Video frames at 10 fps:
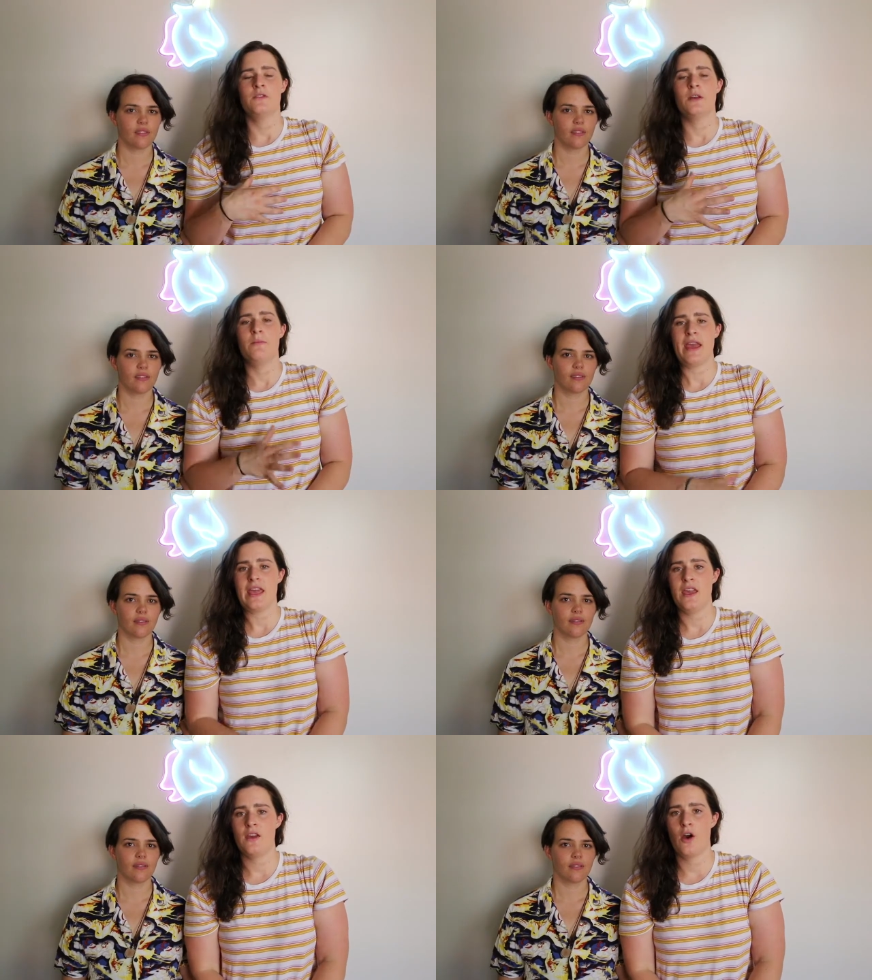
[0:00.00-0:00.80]
Speaker 1: To
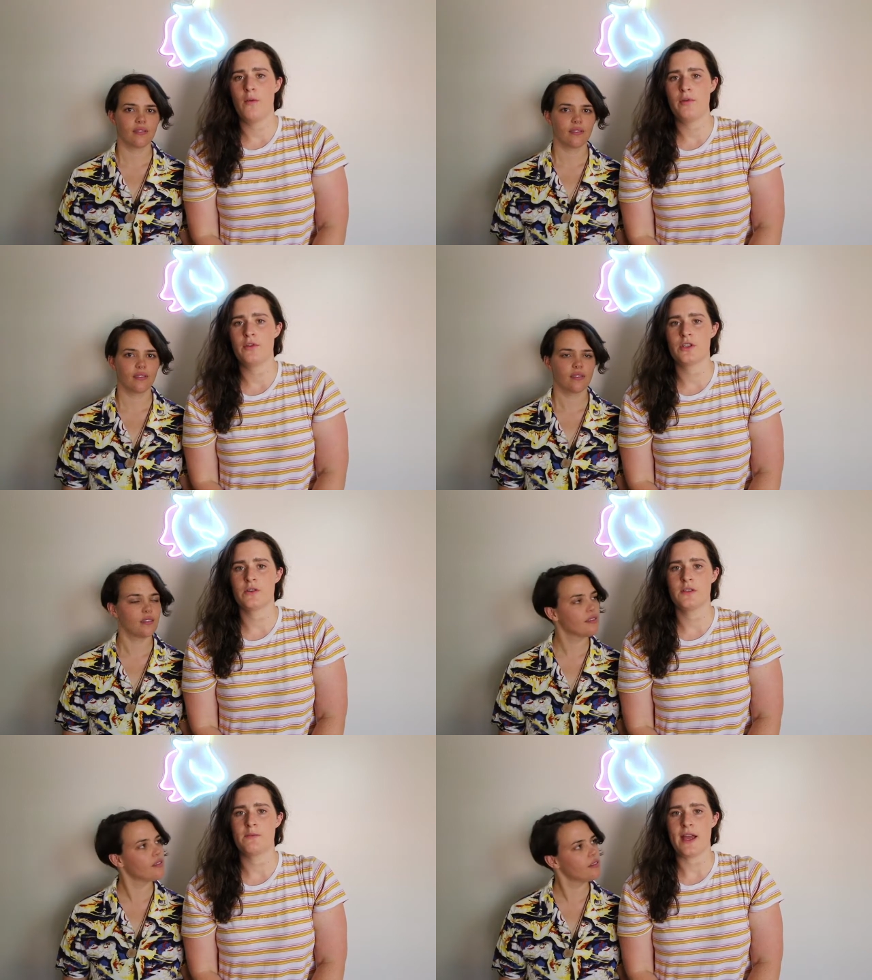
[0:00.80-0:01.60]
me,
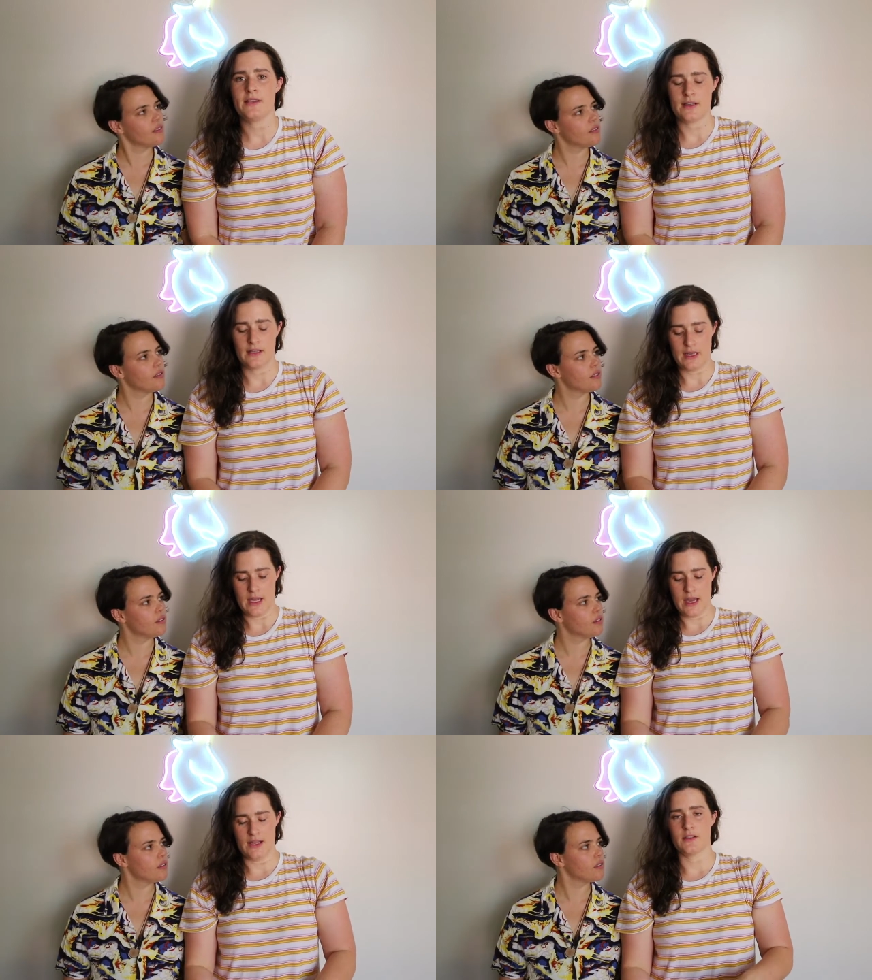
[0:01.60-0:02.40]
kombucha is
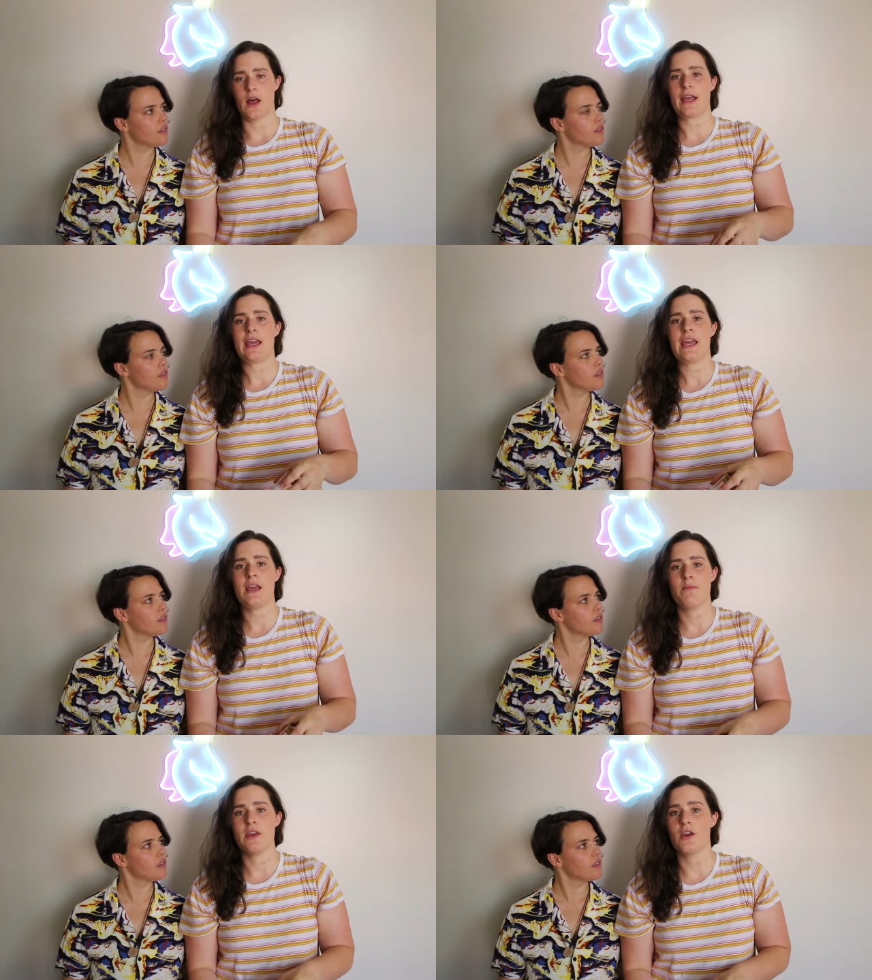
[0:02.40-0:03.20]
basically it's like
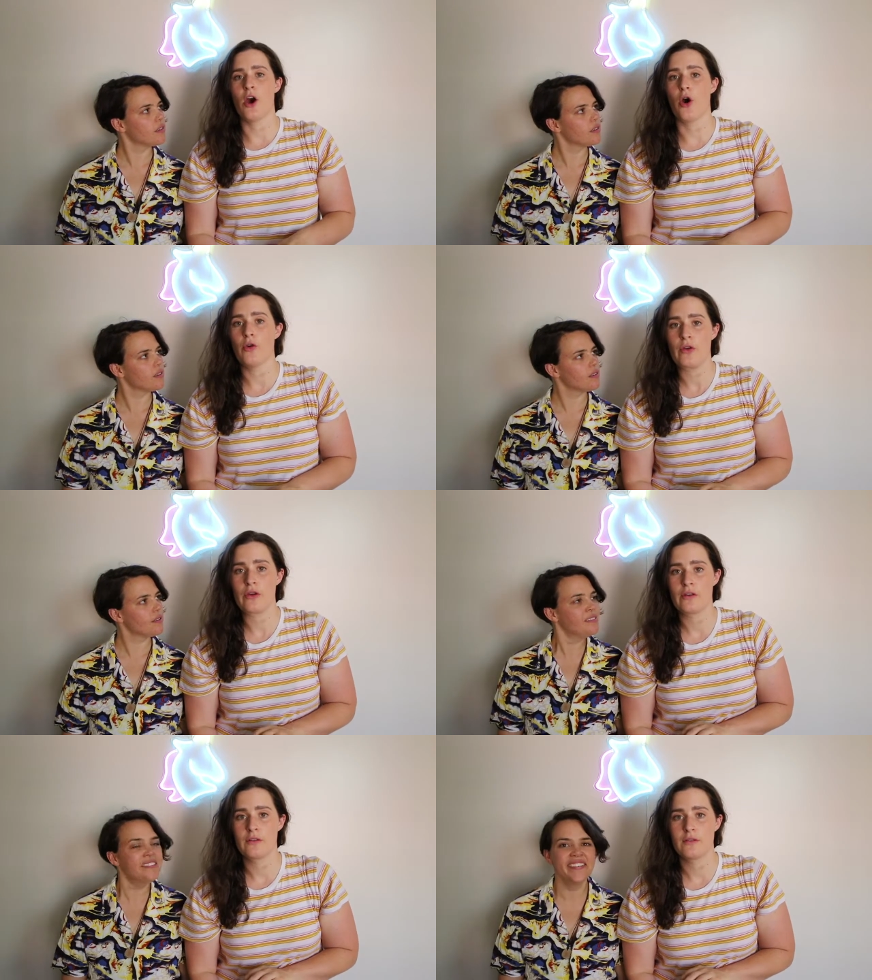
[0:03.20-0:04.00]
hippie coke,
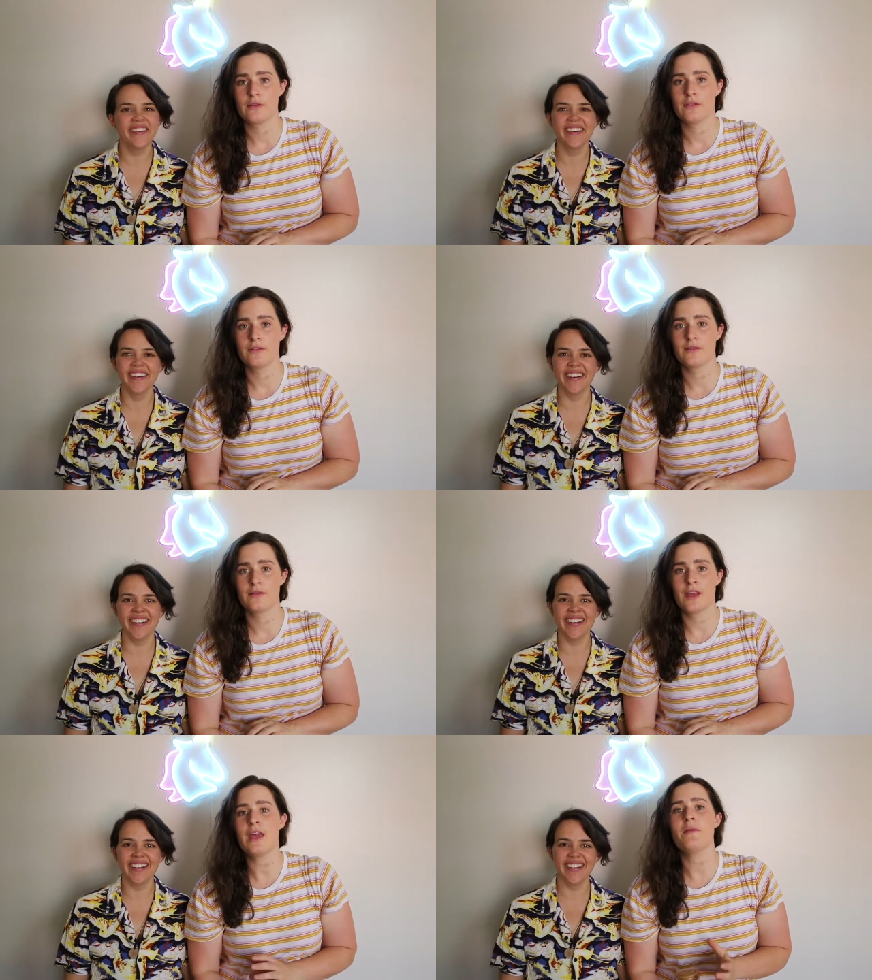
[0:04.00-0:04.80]

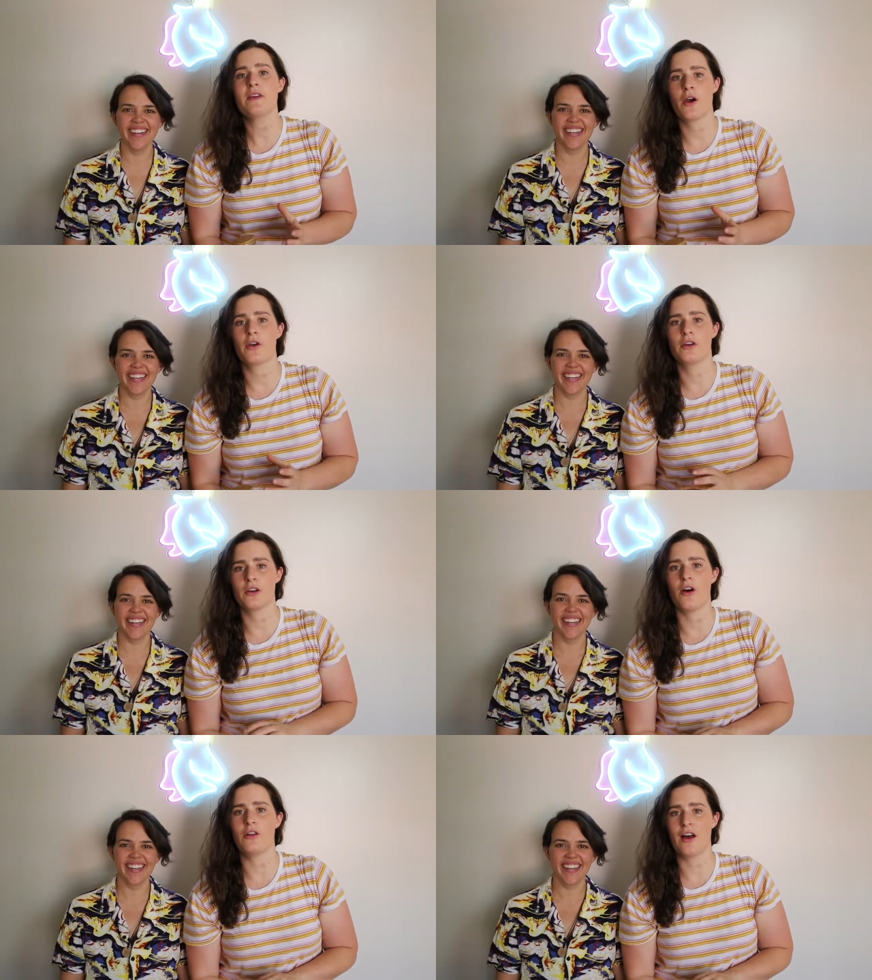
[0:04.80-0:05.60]
hippie Coca
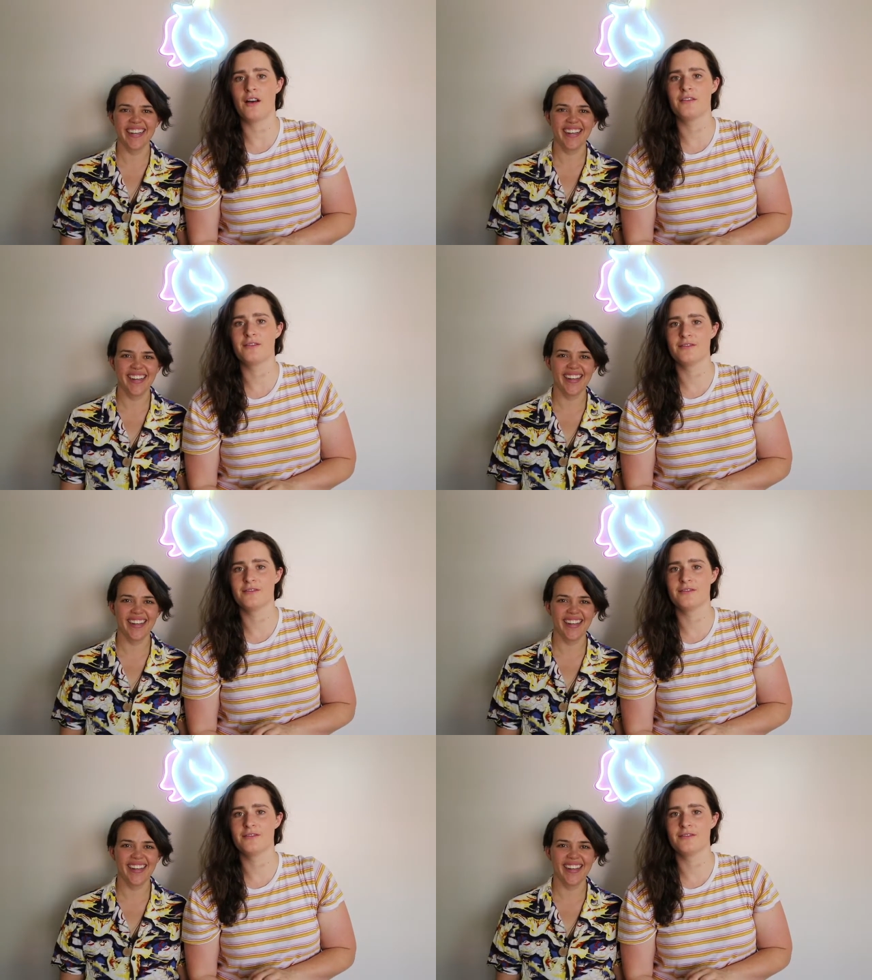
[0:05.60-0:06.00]
Cola.